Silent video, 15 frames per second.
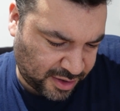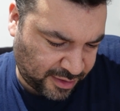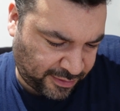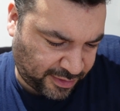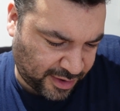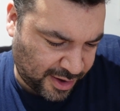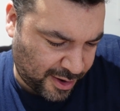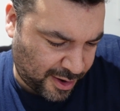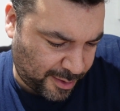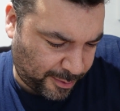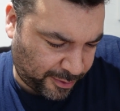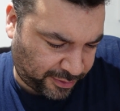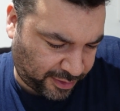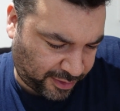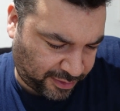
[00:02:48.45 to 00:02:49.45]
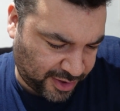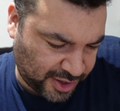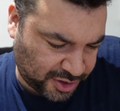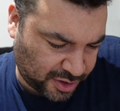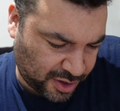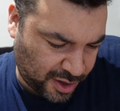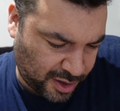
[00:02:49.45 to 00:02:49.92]
Just a normal
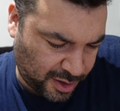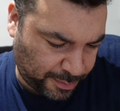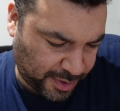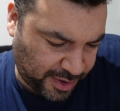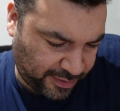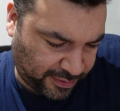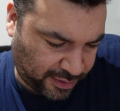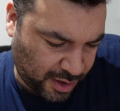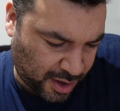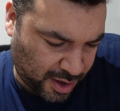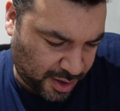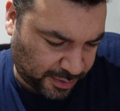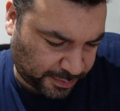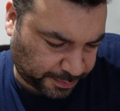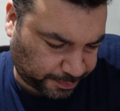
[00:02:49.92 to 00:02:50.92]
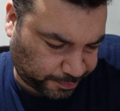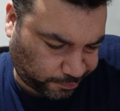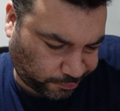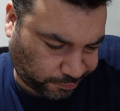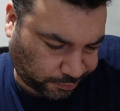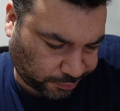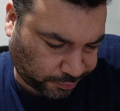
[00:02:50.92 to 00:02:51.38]
sausage roll, but it's got
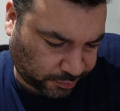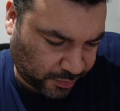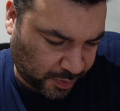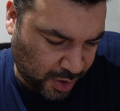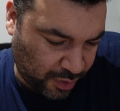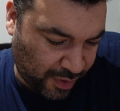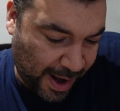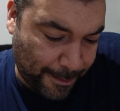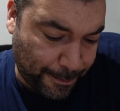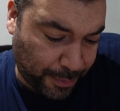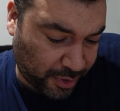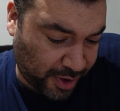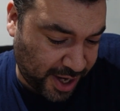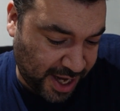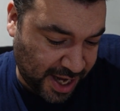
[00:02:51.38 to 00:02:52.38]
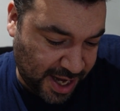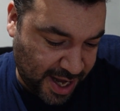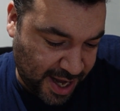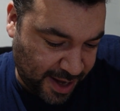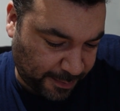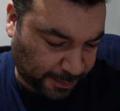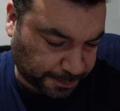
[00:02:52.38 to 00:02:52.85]
cranberry in
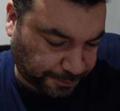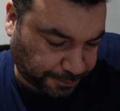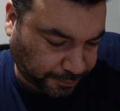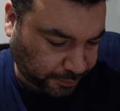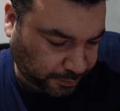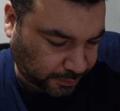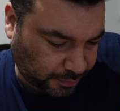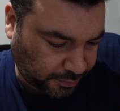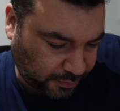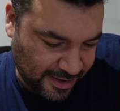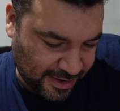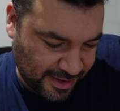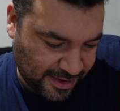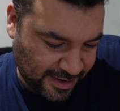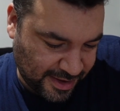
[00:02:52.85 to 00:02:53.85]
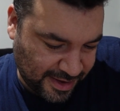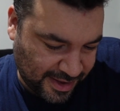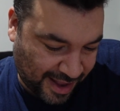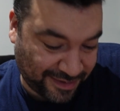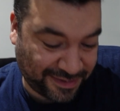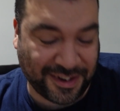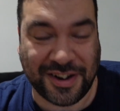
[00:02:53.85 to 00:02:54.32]
it.
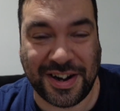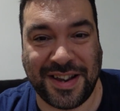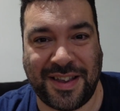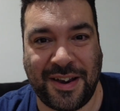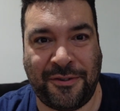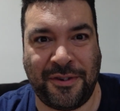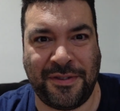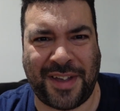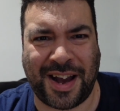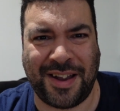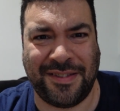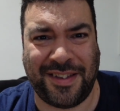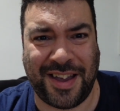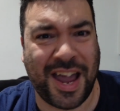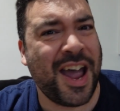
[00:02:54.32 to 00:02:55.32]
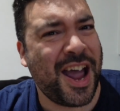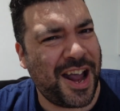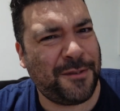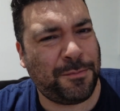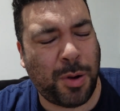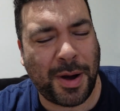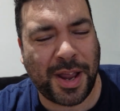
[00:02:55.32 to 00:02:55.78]
That's the only difference I can see.
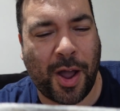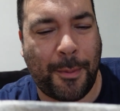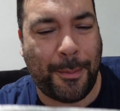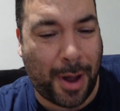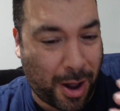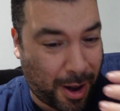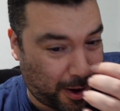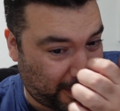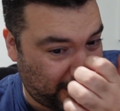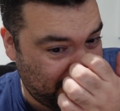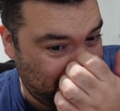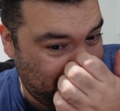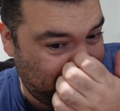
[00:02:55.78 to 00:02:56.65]
It's probably got more.